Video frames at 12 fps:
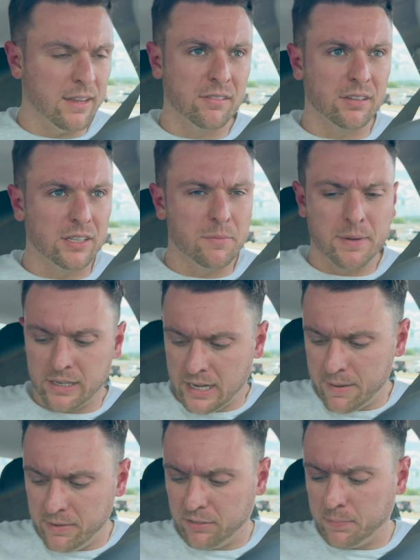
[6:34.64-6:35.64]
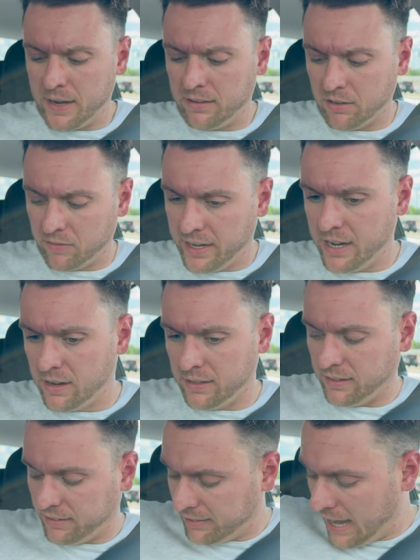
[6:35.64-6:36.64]
there's a little bit of cubby space over here on
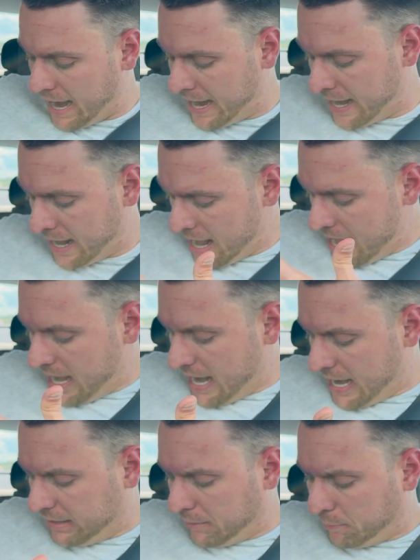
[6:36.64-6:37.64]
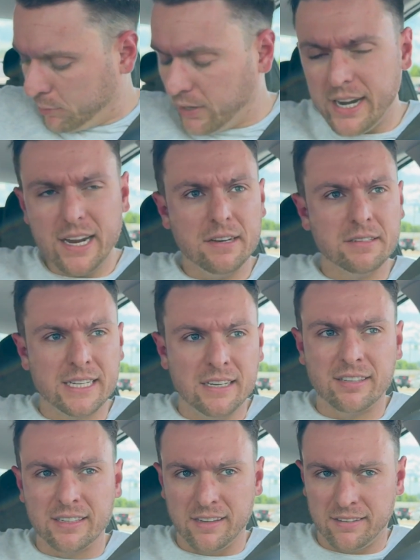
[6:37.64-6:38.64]
the side. It's a pretty
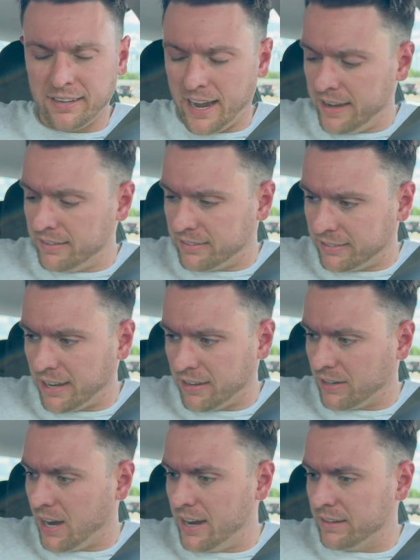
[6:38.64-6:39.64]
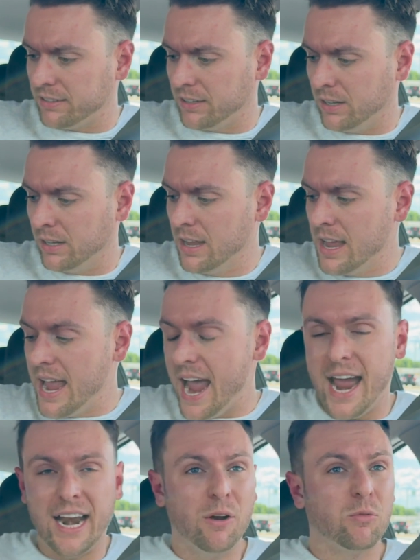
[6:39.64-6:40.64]
decently sized center console,
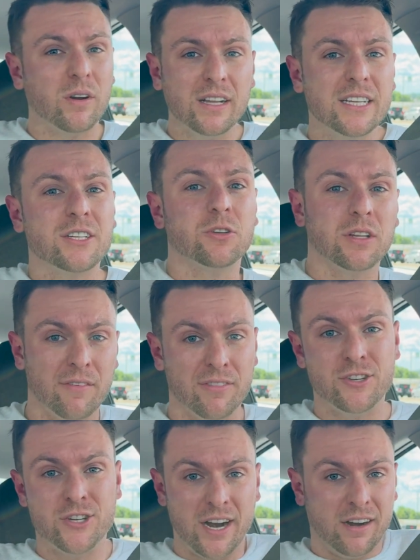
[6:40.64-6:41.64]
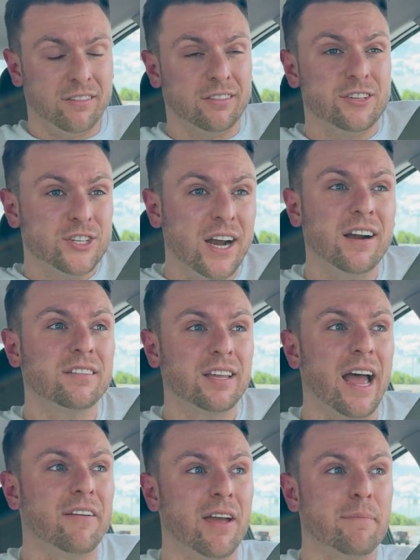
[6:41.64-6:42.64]
and I really do love the chairs. The chairs
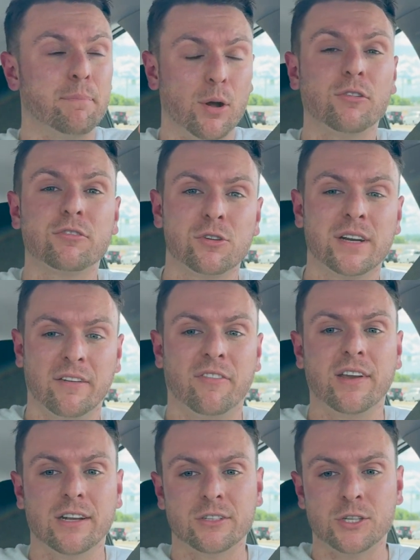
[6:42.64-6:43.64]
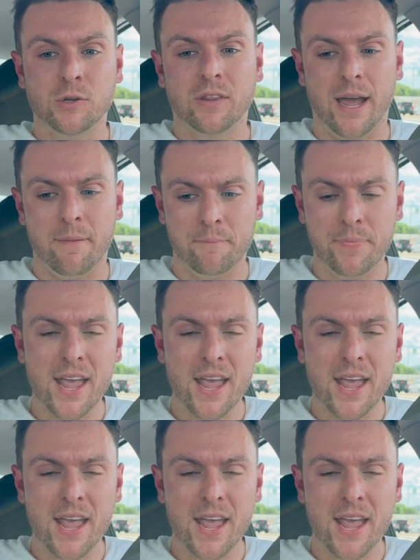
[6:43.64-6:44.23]
have a bolstering feel to them